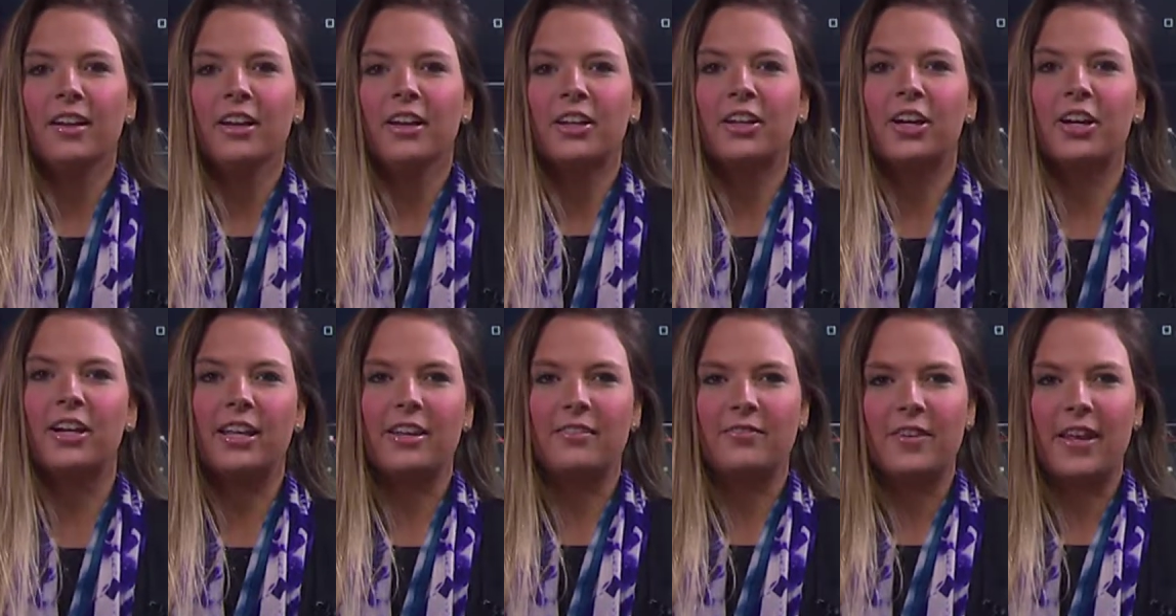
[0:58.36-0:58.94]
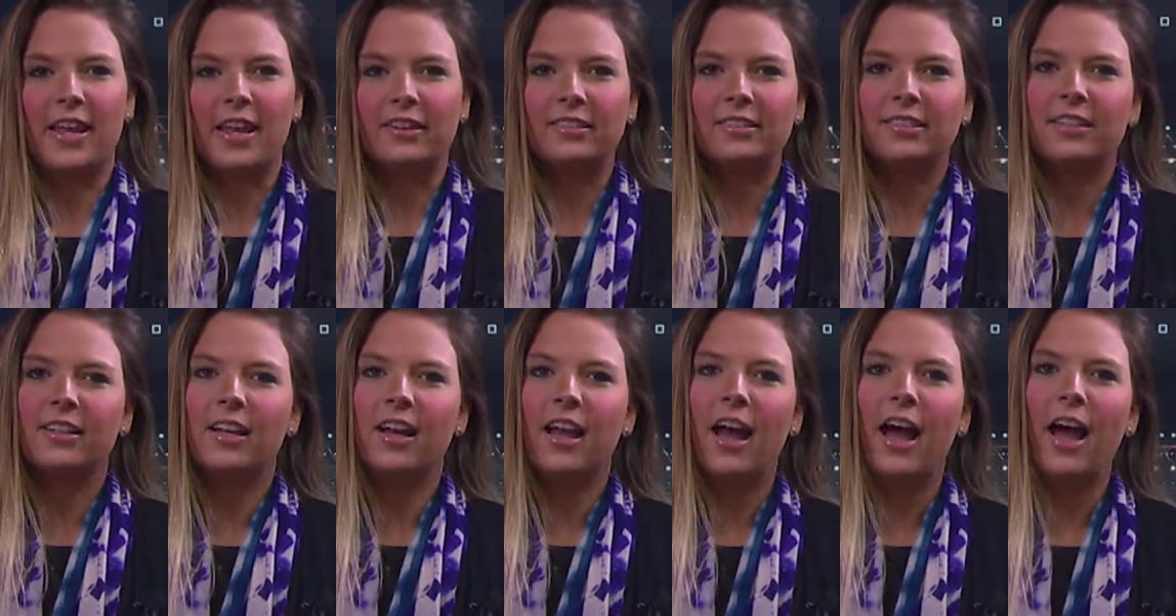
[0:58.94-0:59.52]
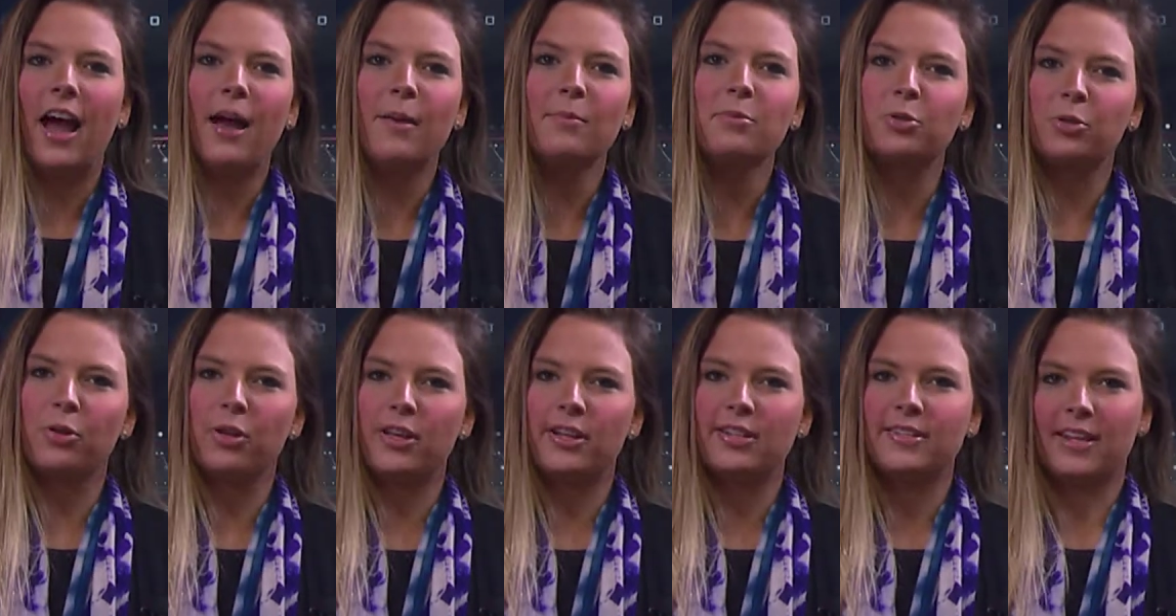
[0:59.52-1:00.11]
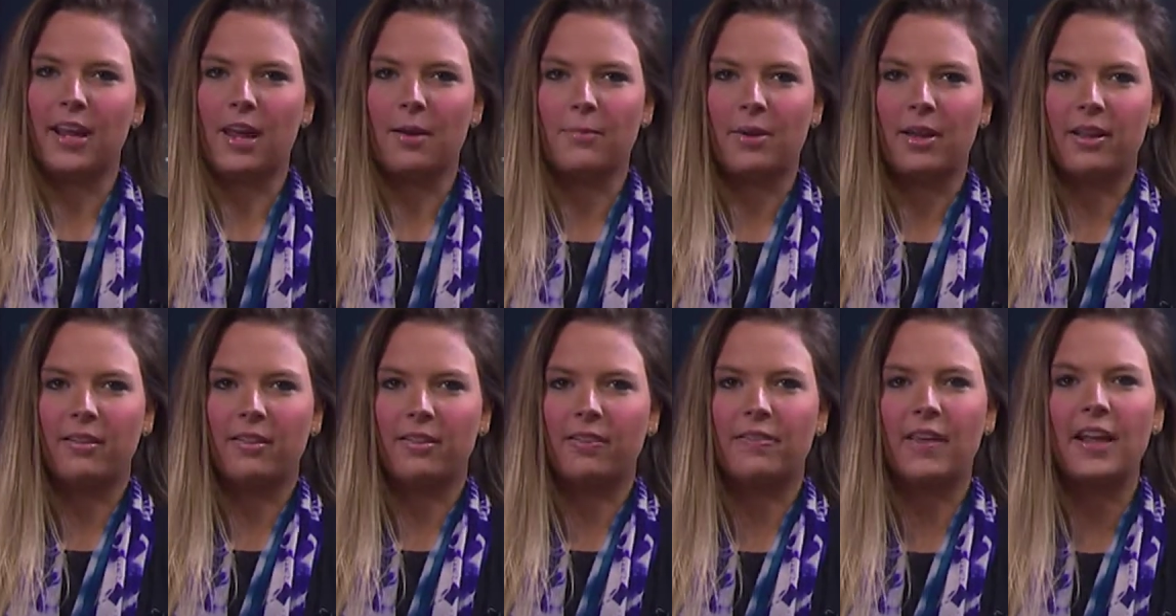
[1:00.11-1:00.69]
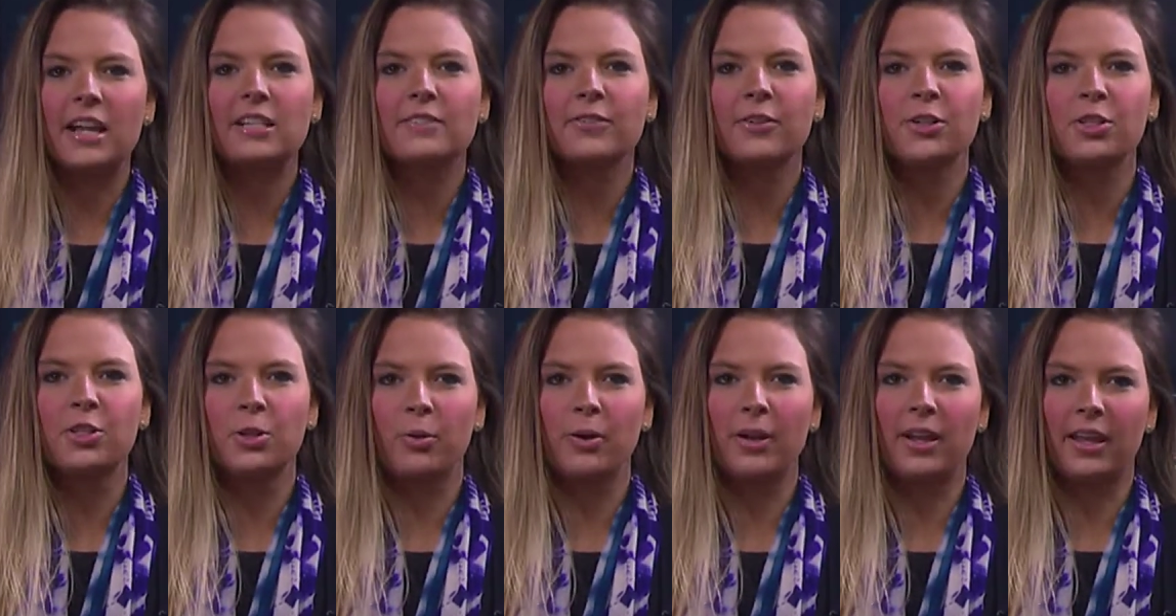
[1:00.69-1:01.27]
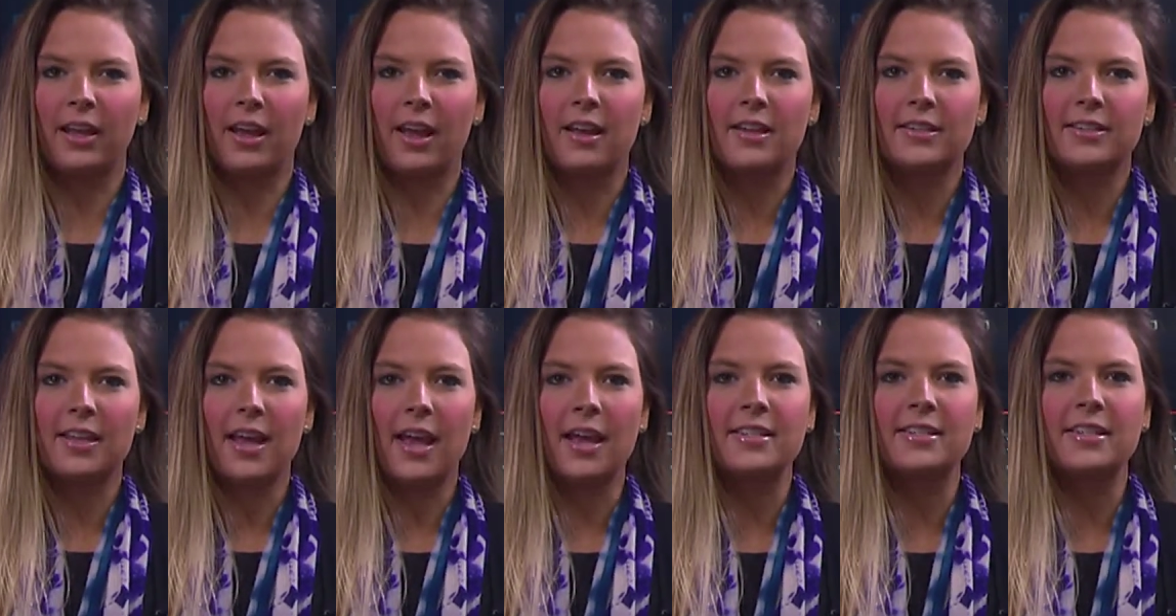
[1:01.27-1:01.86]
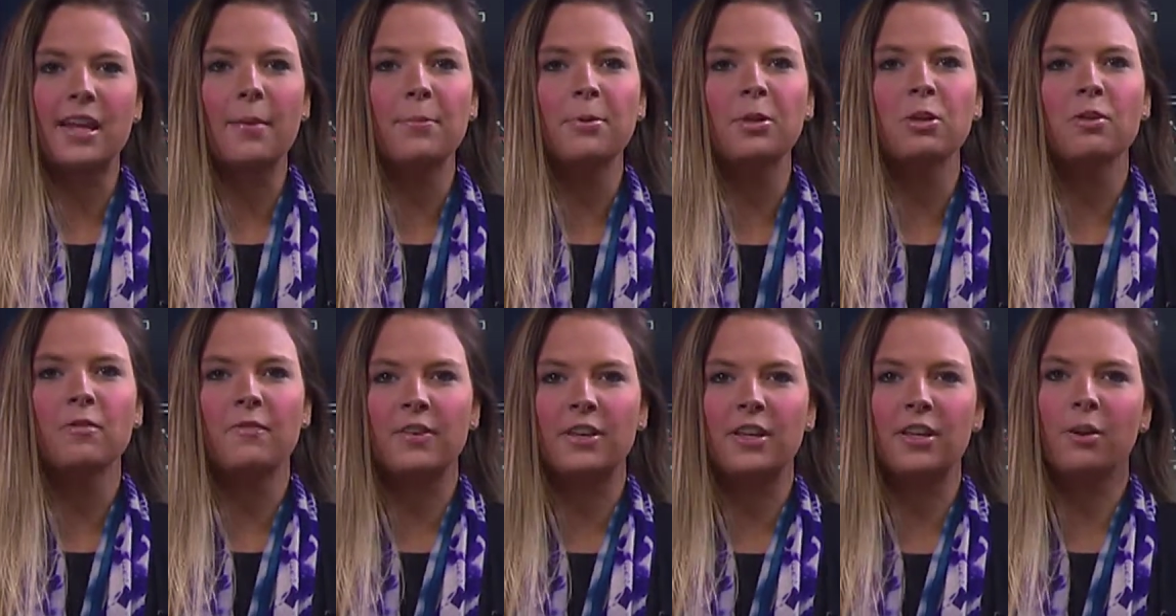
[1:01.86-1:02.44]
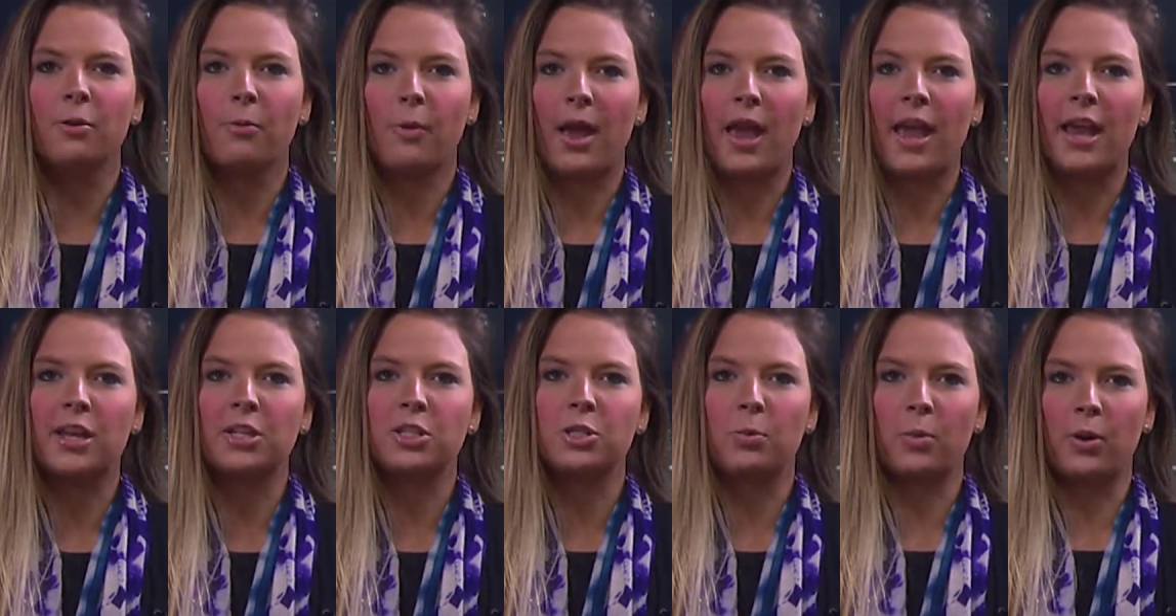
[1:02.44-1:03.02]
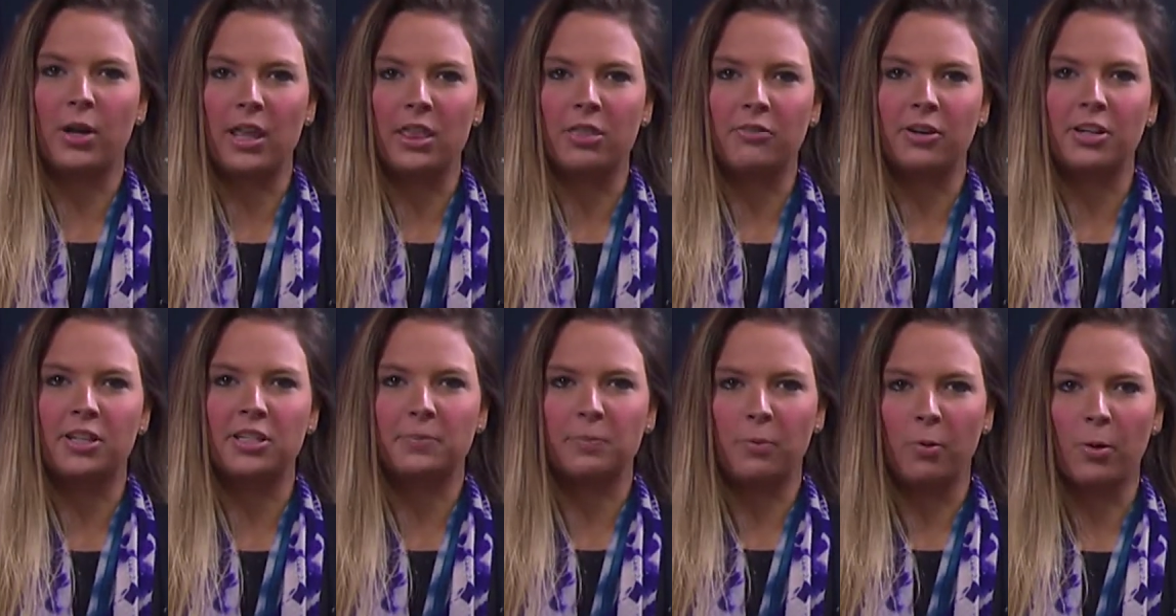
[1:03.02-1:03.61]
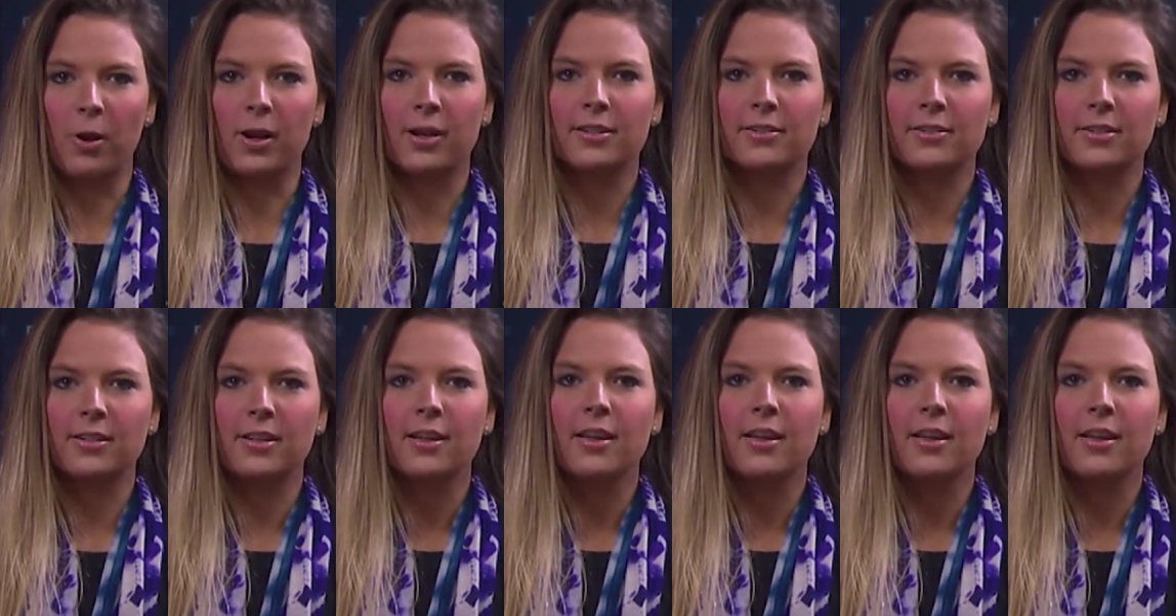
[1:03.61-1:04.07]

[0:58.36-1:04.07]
Good evening. I'm Julia Salmon. Thanks for joining us at WVUA 23 Sports.